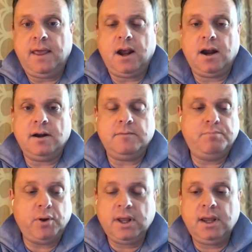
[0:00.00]
They are
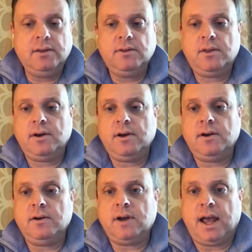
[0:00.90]
bullying
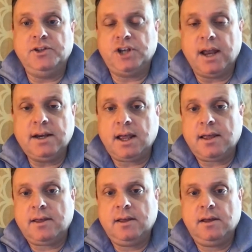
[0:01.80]
their
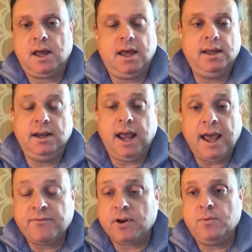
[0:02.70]
agenda in
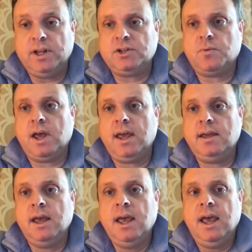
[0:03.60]
every which way,